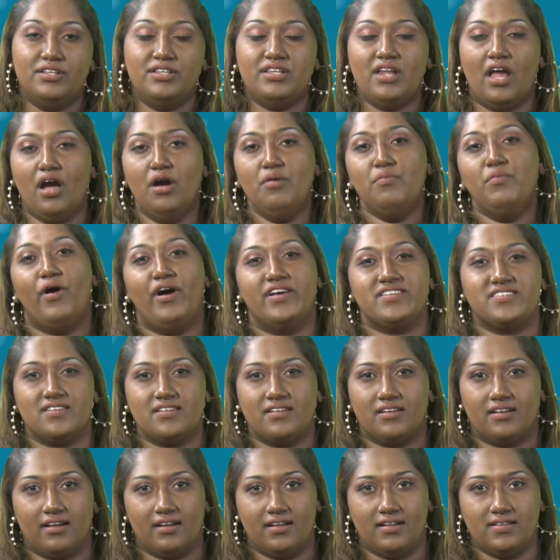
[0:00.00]
Now, boys
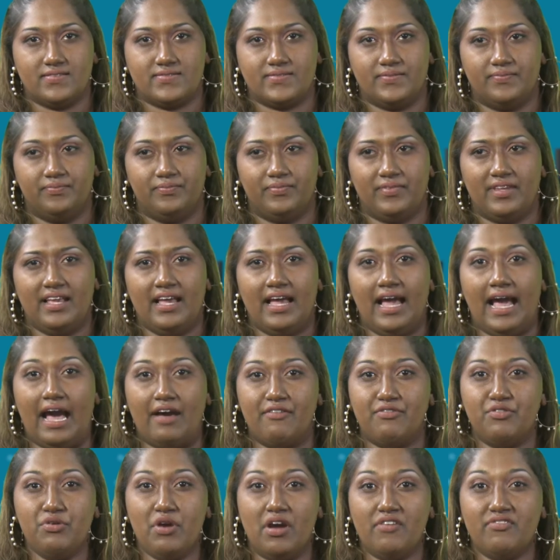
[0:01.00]
and girls,
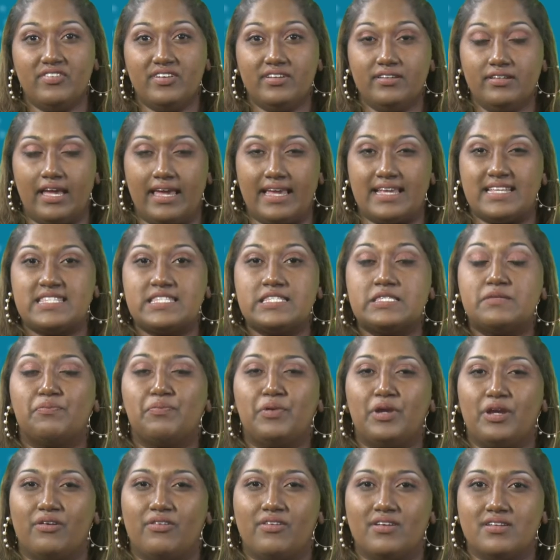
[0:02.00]
have you ever
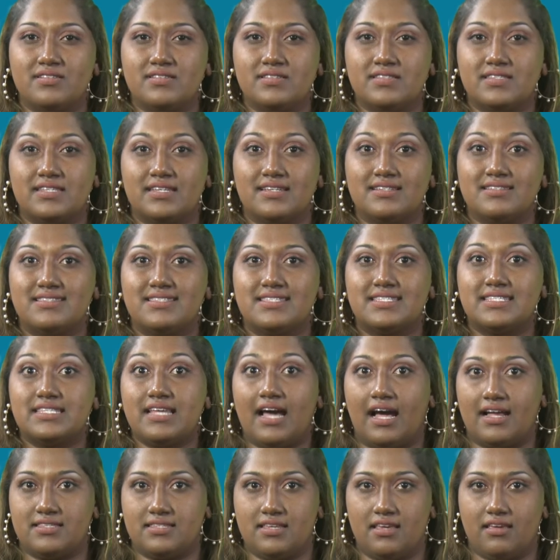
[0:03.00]
experienced
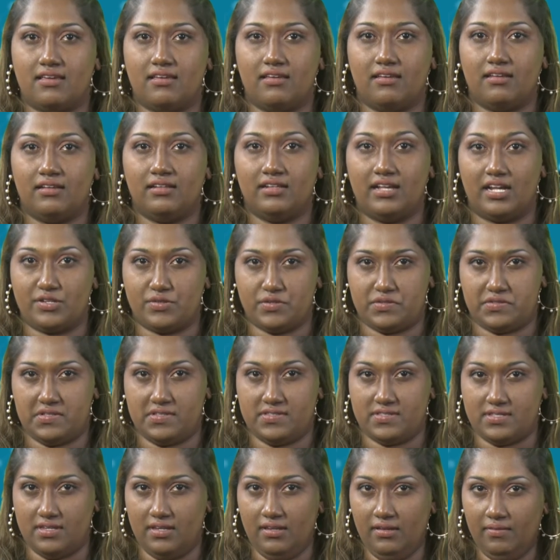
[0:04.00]
static
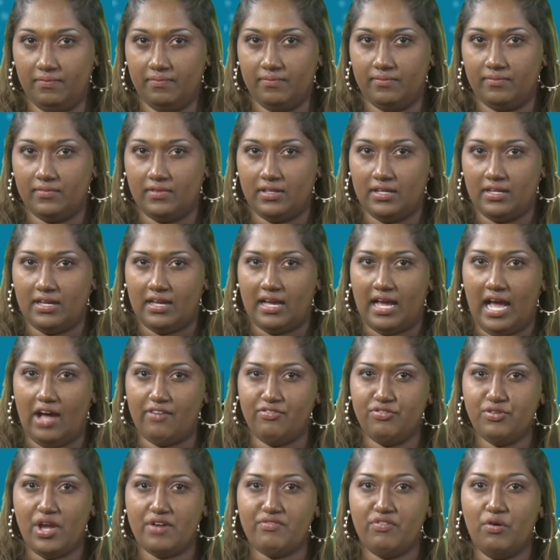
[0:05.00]
electricity?
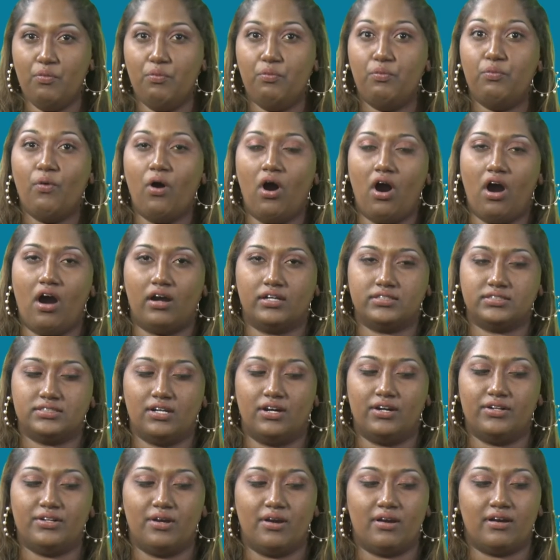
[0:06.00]
Have you ever walked
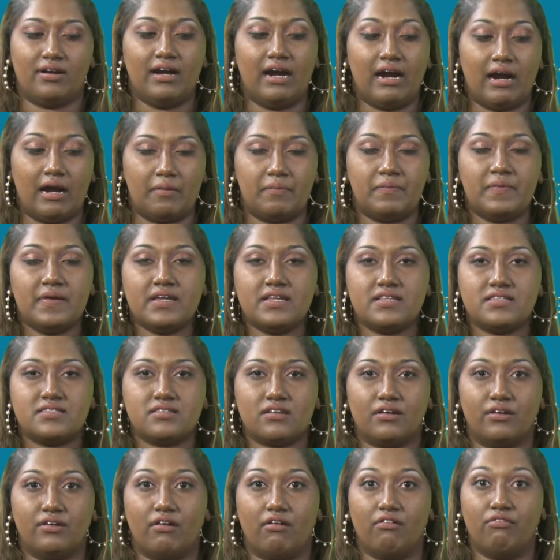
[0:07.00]
on your
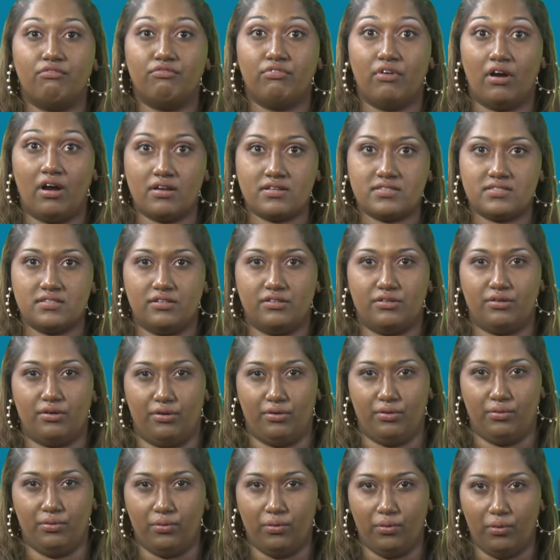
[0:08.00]
carpets or your rugs in
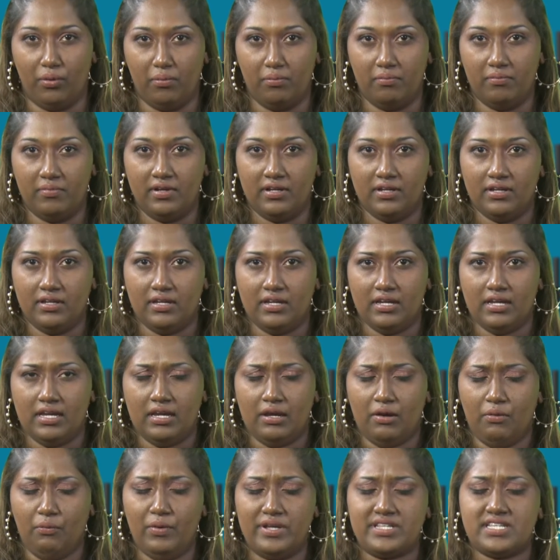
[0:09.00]
your home
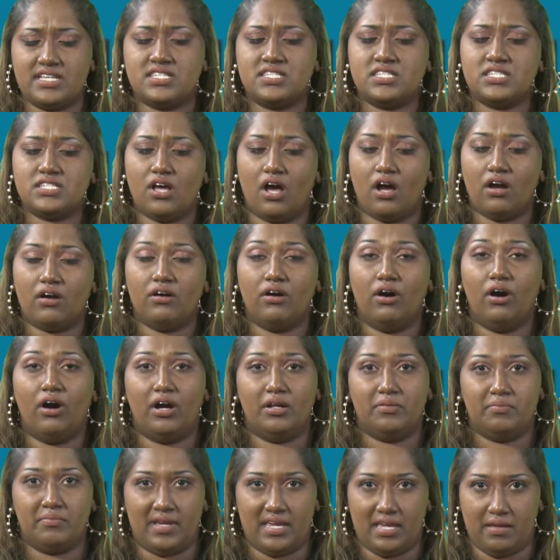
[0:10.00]
with a sock
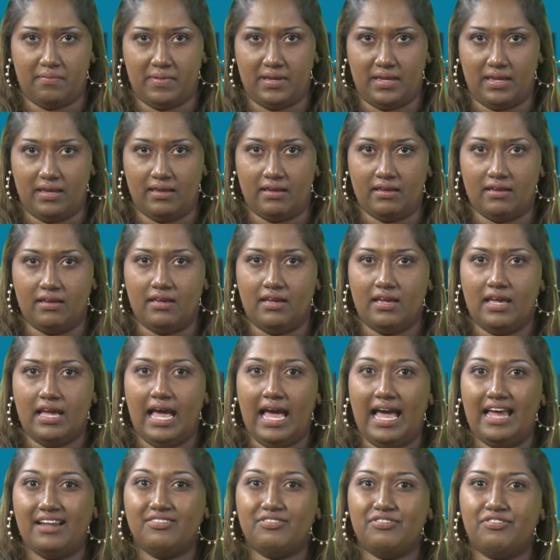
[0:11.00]
on maybe
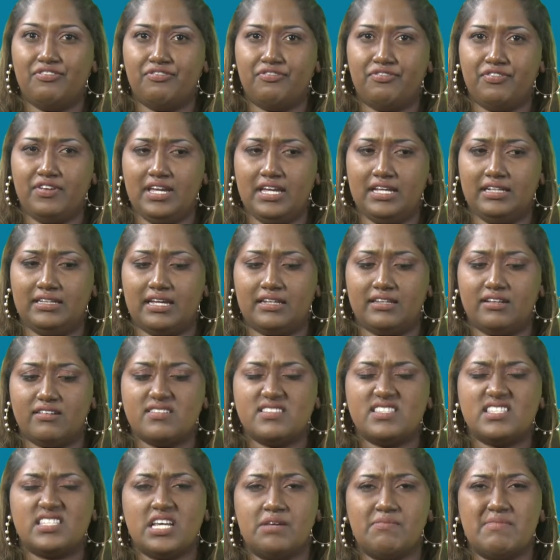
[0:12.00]
and feel that
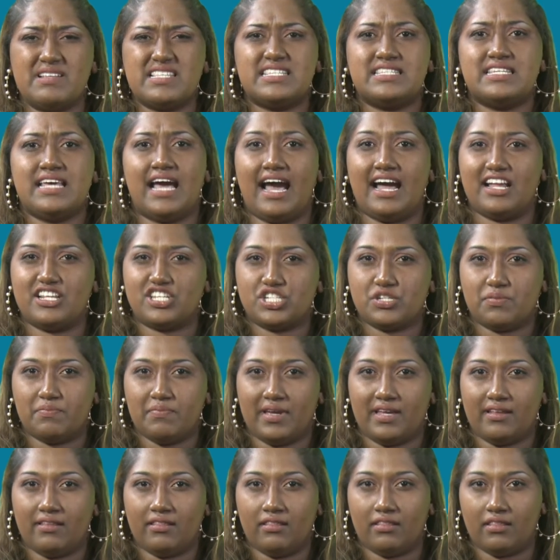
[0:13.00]
there's some
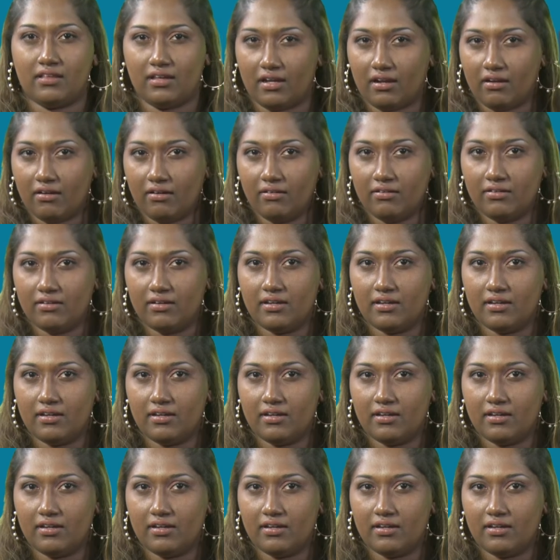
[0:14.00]
attachment there?